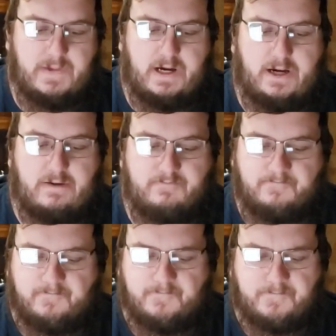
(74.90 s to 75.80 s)
um,
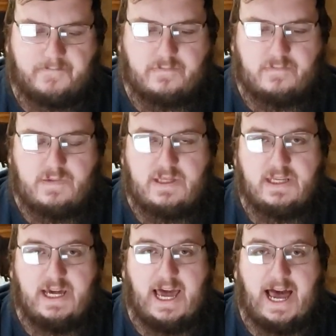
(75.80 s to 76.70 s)

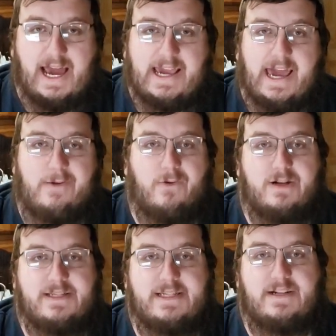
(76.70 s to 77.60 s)
I had
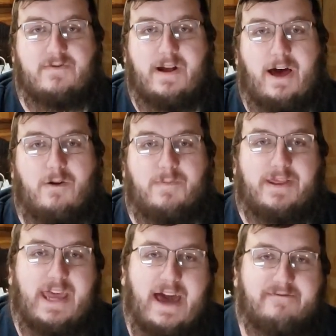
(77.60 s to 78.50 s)
one sitting around,
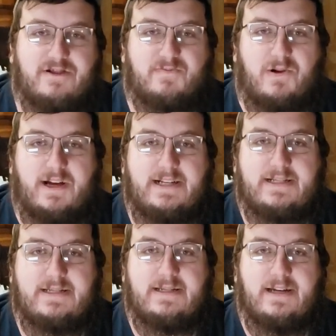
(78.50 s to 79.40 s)
but the average
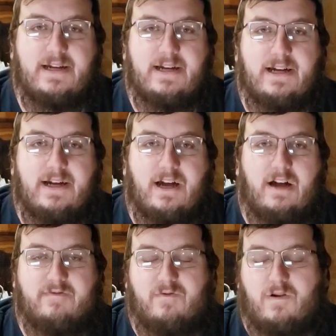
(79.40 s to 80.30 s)
price
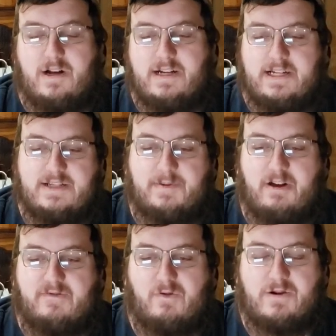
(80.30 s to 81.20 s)
of one is
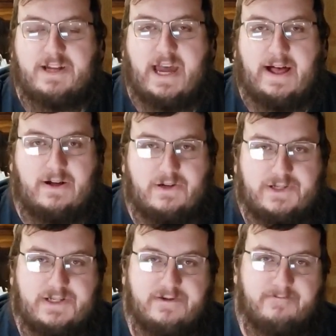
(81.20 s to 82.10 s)
about forty
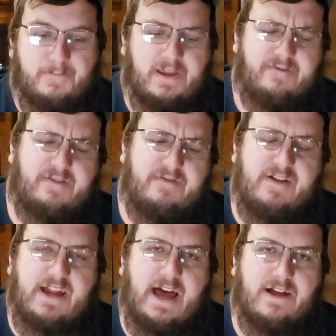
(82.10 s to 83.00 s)
dollars,
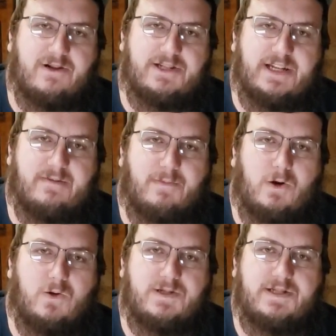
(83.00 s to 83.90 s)
fifty dollars at the
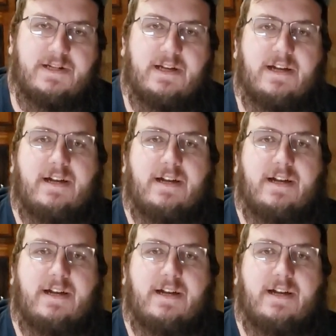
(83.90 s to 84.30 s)
most,